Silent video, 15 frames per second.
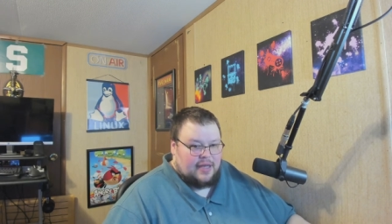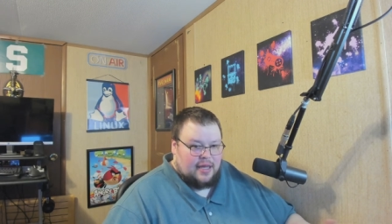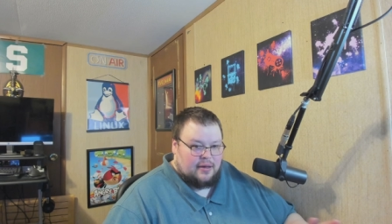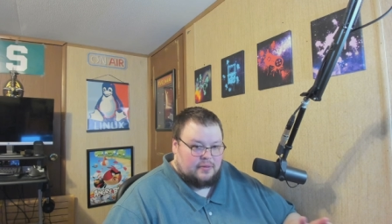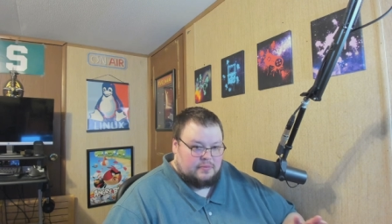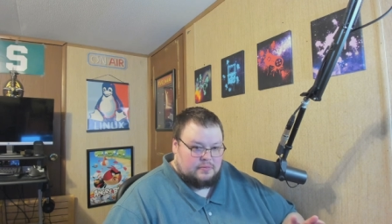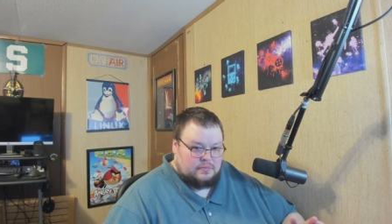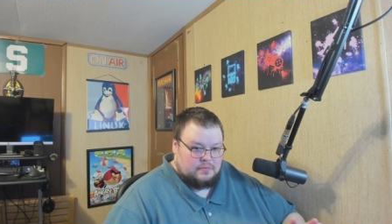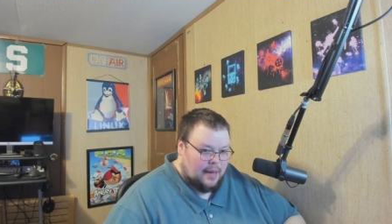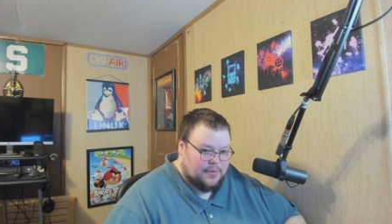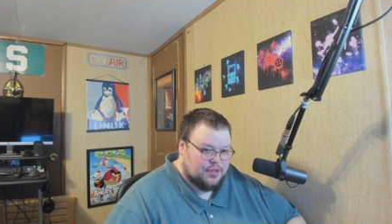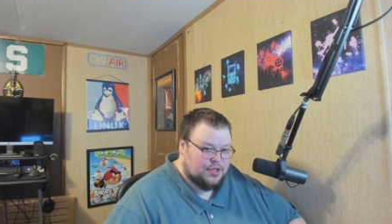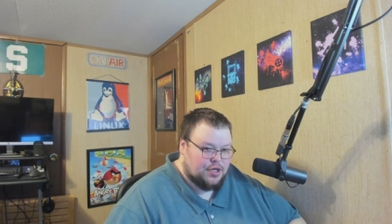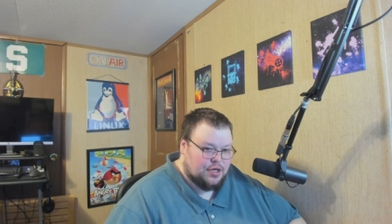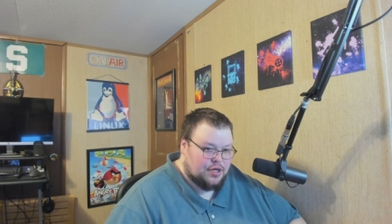Now,
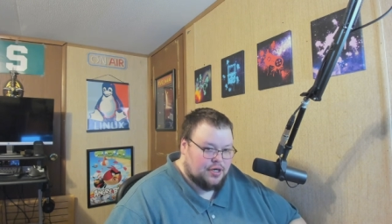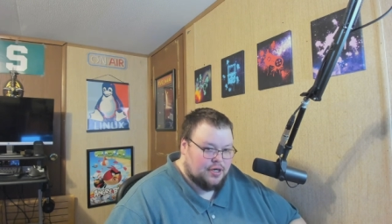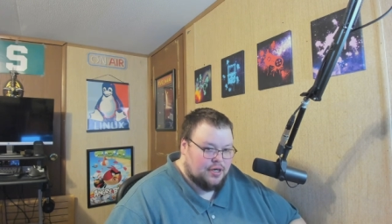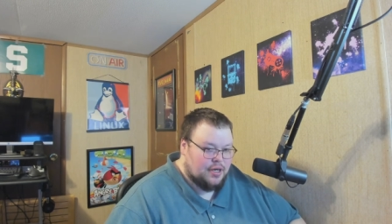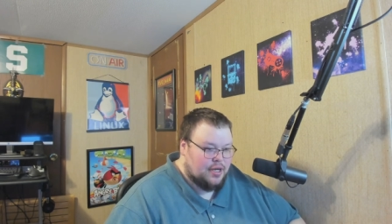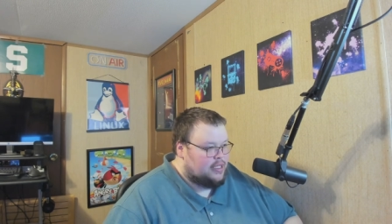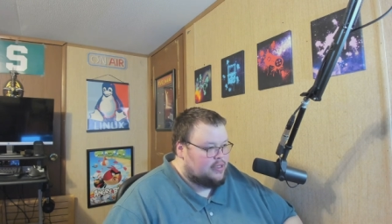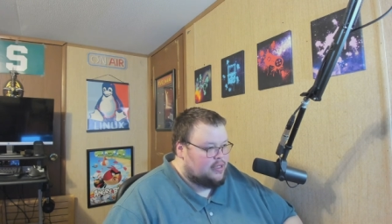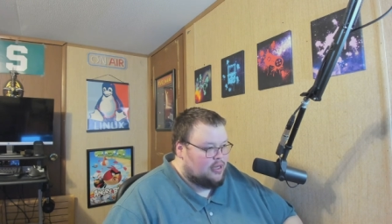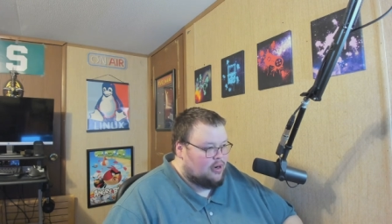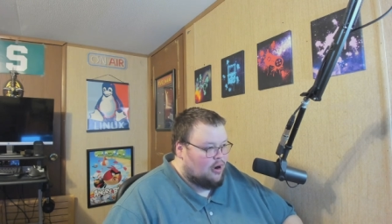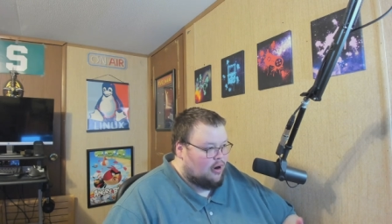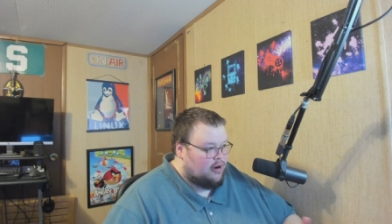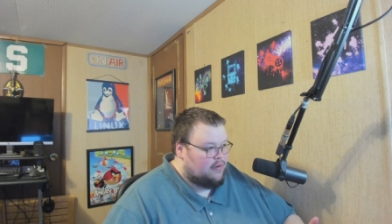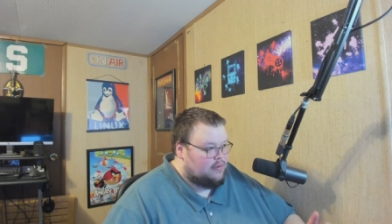I'm sure that
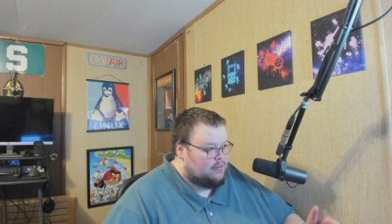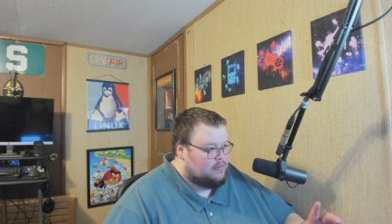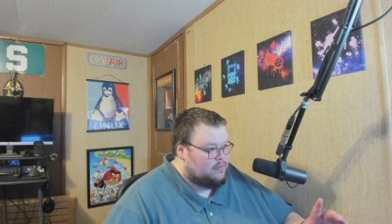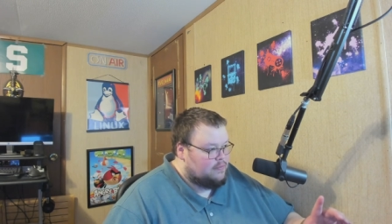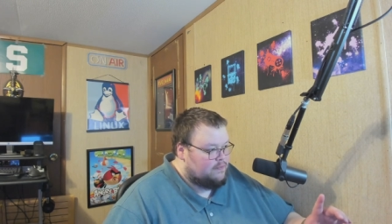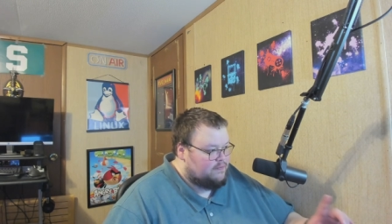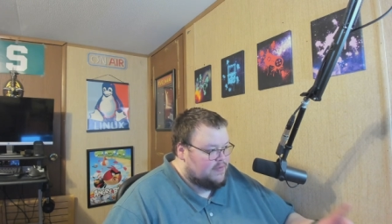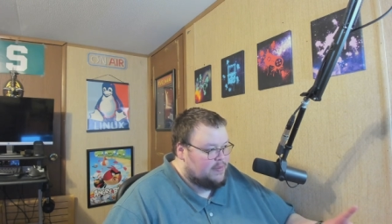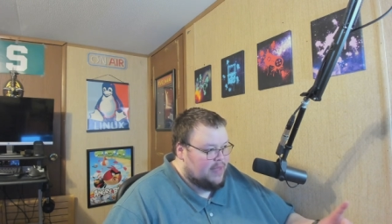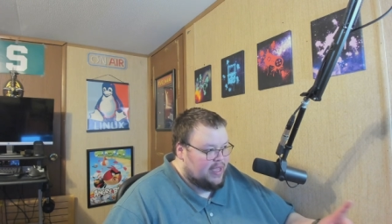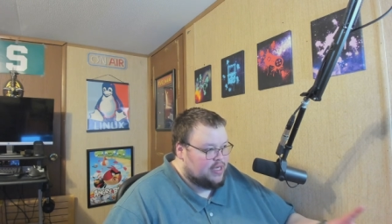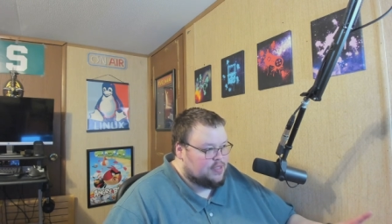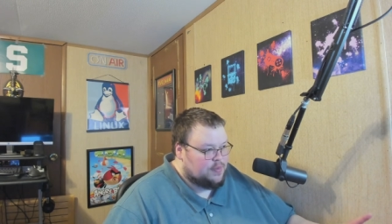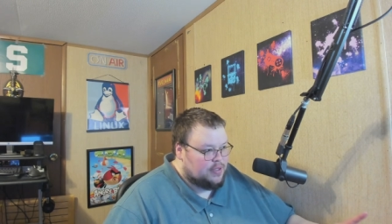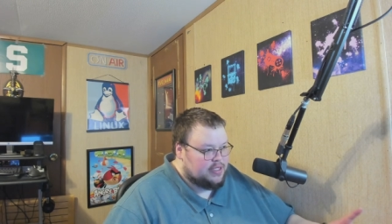there are Vim
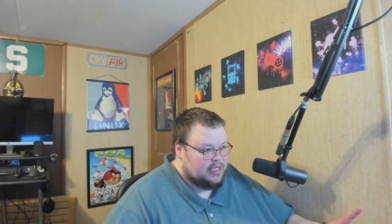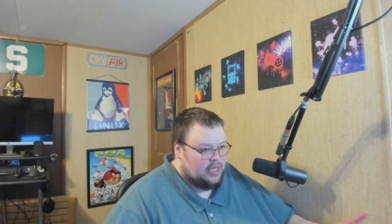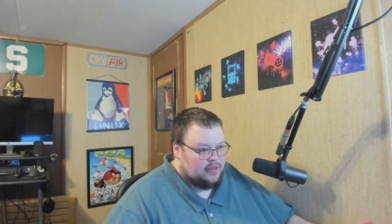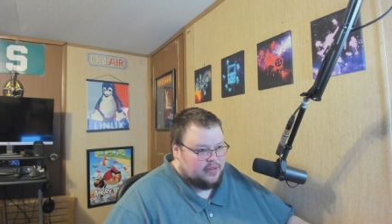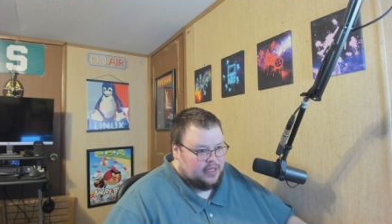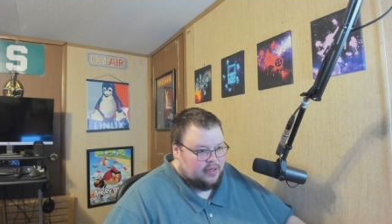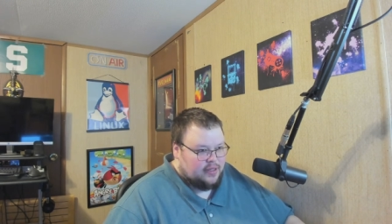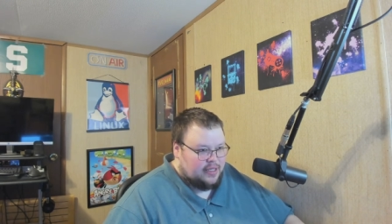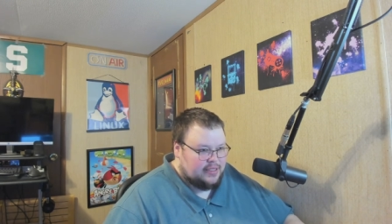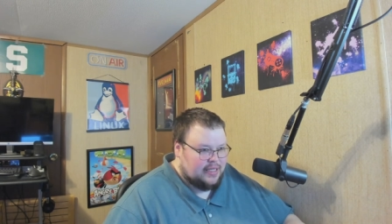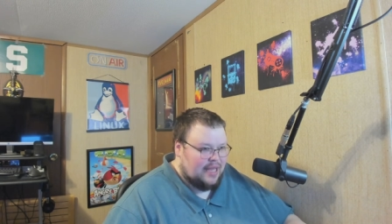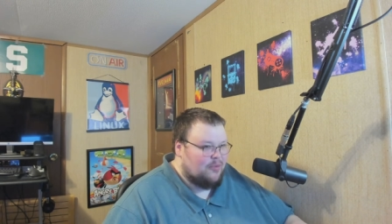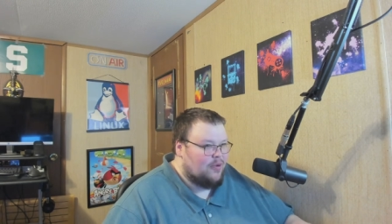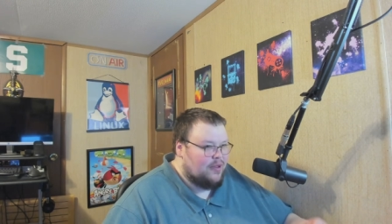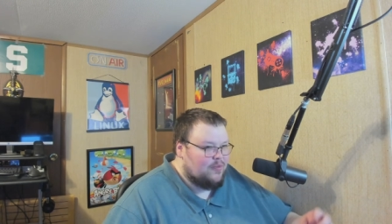experts out there that
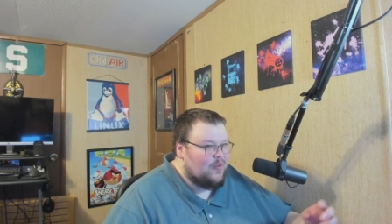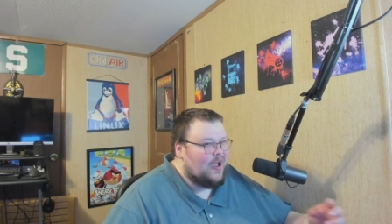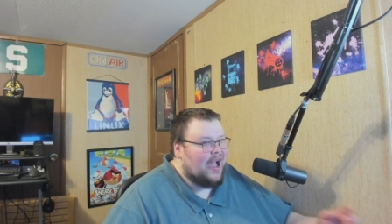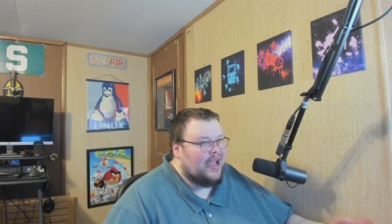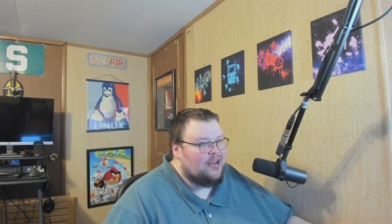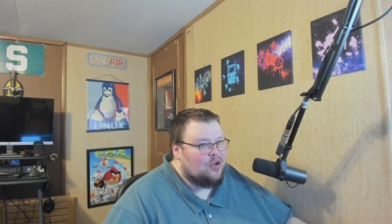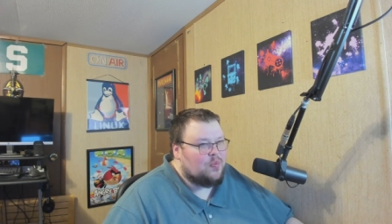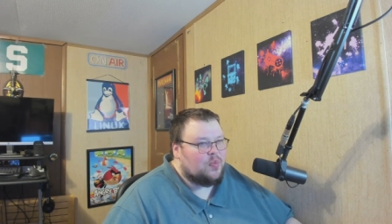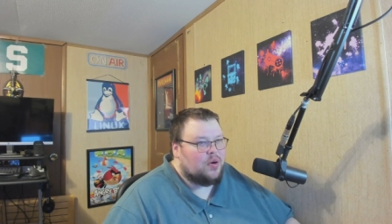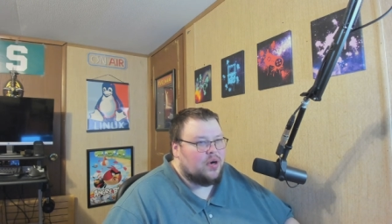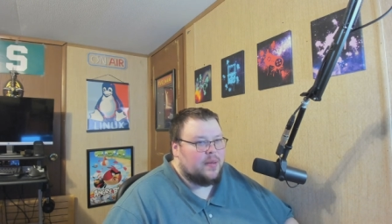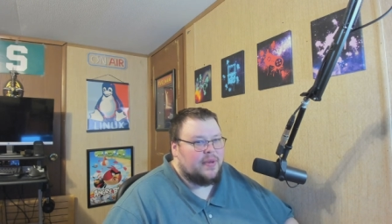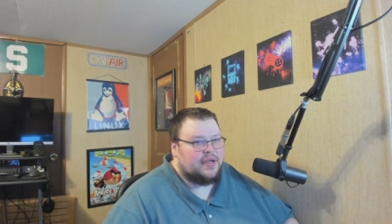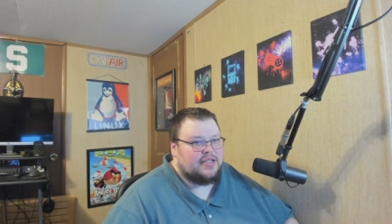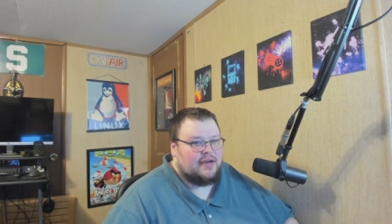say, well, I know
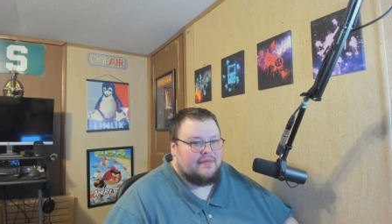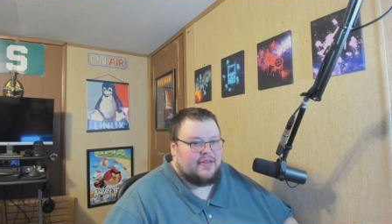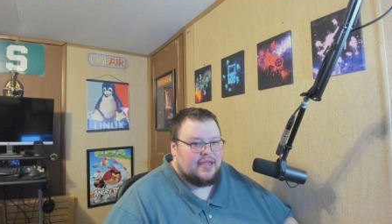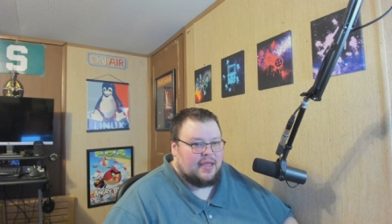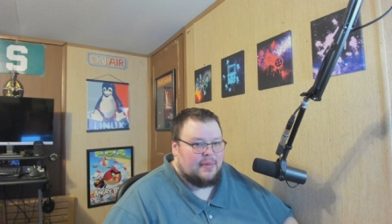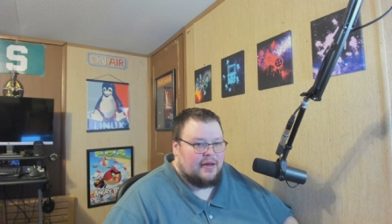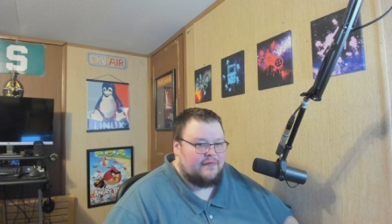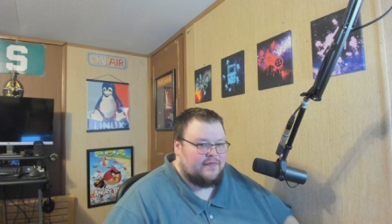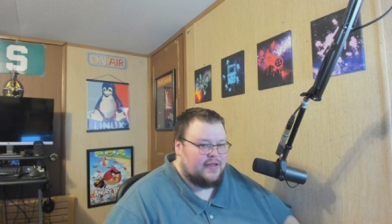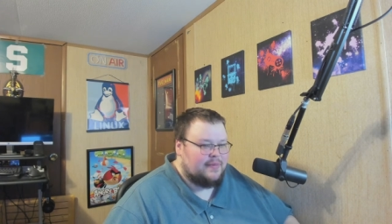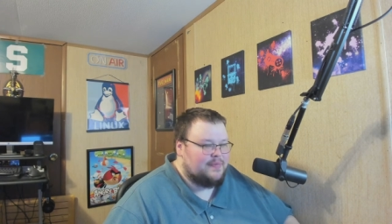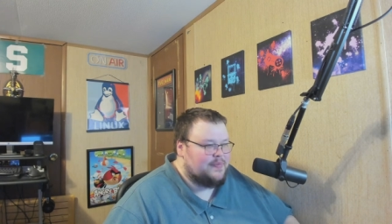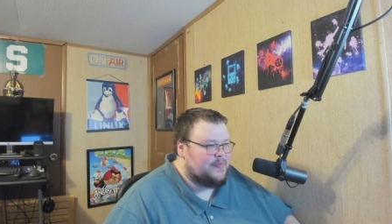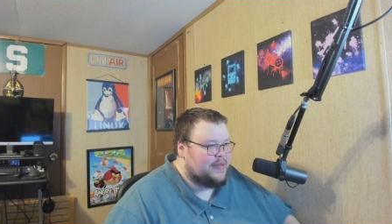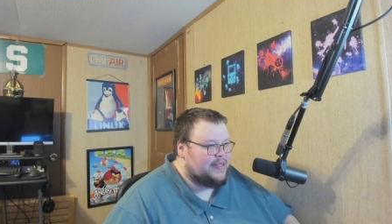pretty much everything about
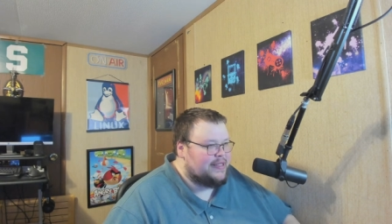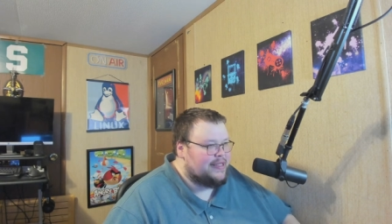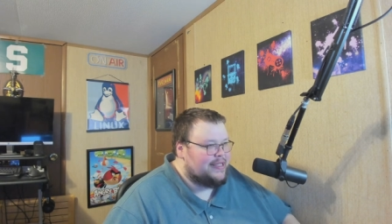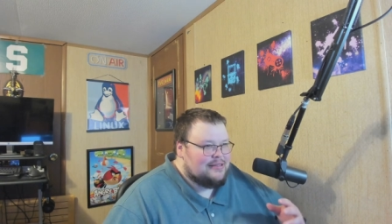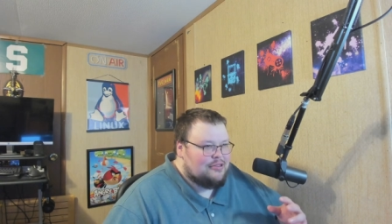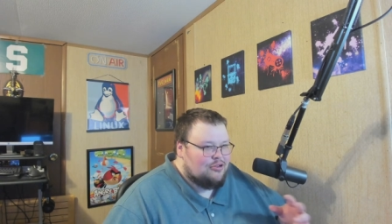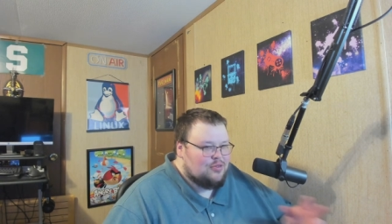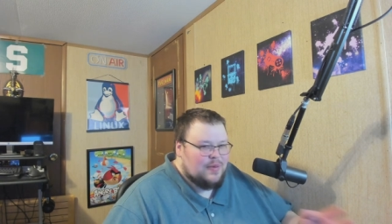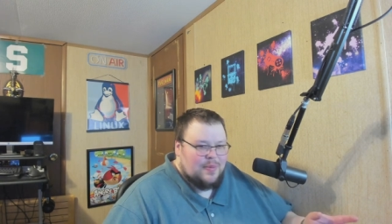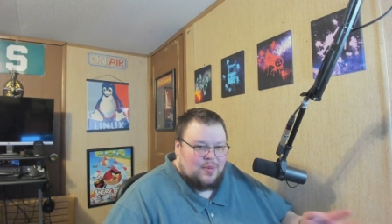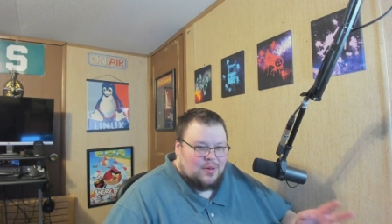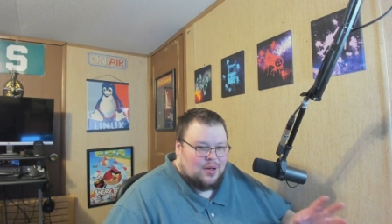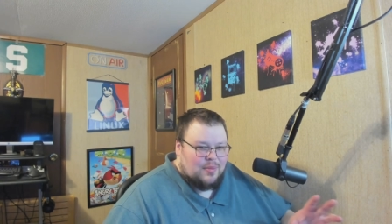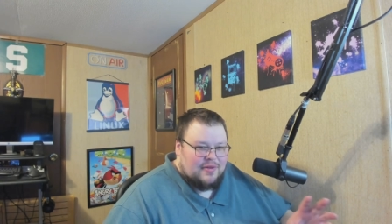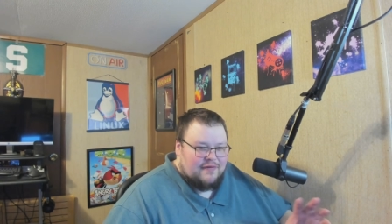Vim, but those
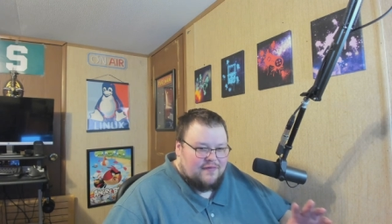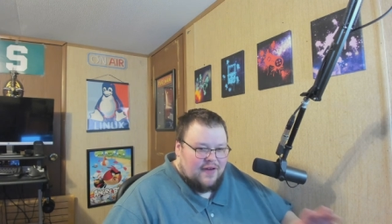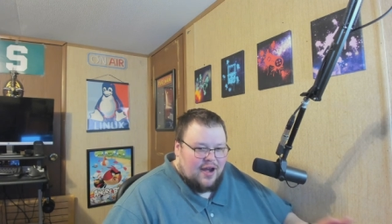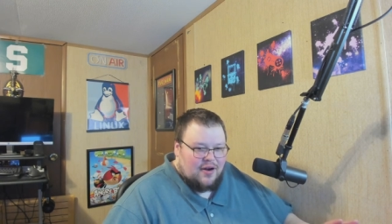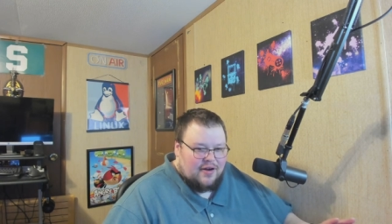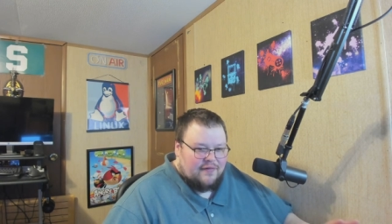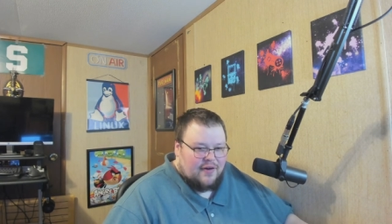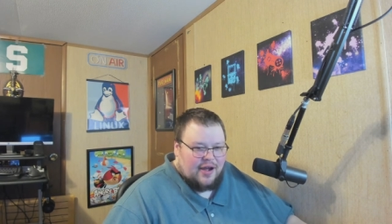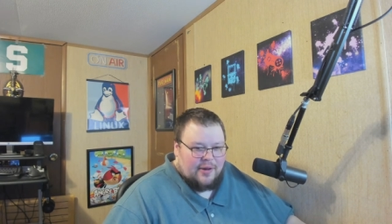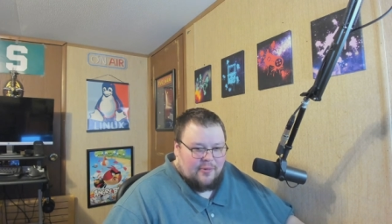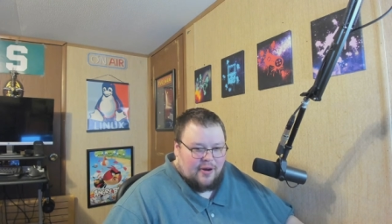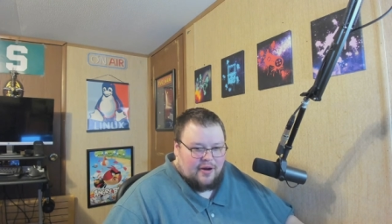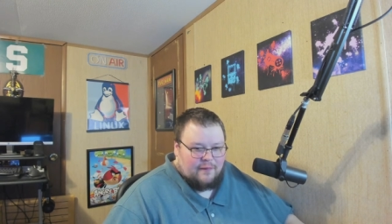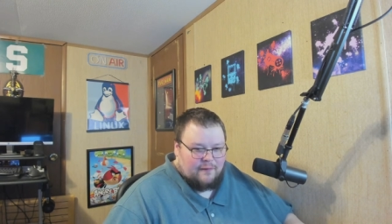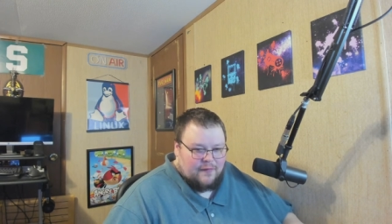people are going to be very, very
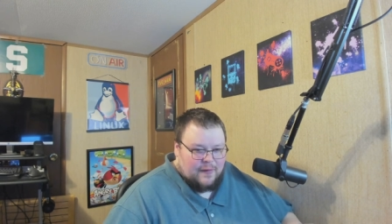rare.